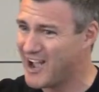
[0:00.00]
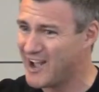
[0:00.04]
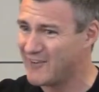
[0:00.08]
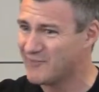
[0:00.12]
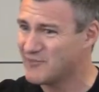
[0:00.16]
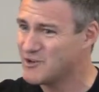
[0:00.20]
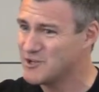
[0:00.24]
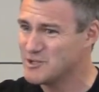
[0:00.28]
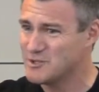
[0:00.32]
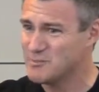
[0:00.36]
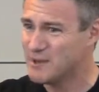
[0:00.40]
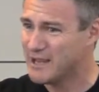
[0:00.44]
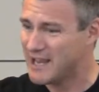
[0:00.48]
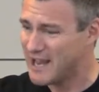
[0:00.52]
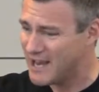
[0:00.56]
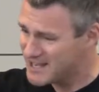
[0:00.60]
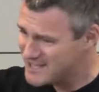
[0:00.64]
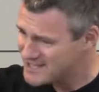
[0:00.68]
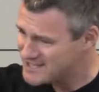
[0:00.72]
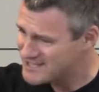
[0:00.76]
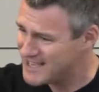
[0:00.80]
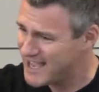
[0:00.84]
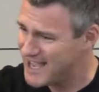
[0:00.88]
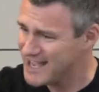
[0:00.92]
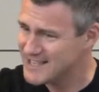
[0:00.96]
off your
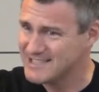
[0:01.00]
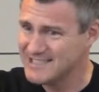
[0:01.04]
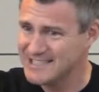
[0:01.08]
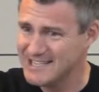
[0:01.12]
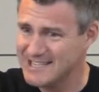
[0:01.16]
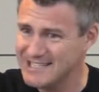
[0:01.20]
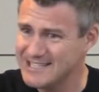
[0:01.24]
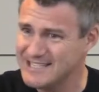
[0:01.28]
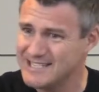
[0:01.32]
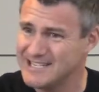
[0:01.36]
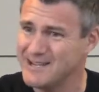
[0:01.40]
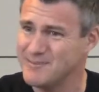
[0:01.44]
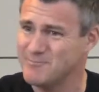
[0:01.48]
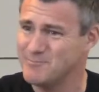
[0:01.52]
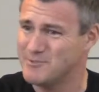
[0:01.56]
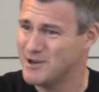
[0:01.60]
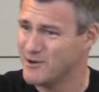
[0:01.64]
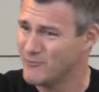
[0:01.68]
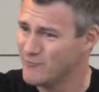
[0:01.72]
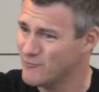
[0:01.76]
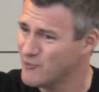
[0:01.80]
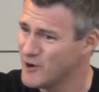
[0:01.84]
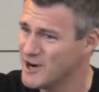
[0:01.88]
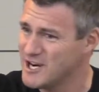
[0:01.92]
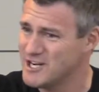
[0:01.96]
spaghetti sauce. You dipped
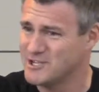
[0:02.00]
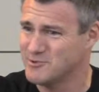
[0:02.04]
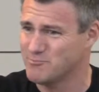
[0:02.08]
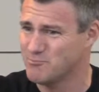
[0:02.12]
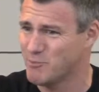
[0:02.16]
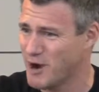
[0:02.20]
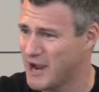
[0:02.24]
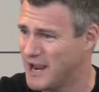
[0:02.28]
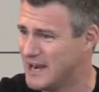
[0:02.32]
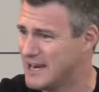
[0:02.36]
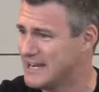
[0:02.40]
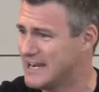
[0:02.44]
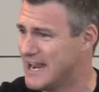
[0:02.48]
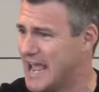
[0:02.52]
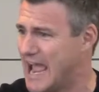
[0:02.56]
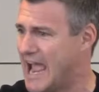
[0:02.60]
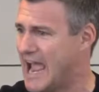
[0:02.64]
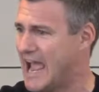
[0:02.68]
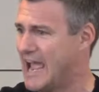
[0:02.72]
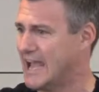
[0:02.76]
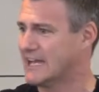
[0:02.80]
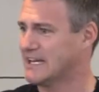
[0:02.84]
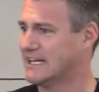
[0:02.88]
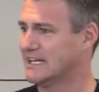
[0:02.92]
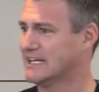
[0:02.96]
your French bread in
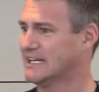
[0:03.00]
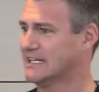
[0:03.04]
that.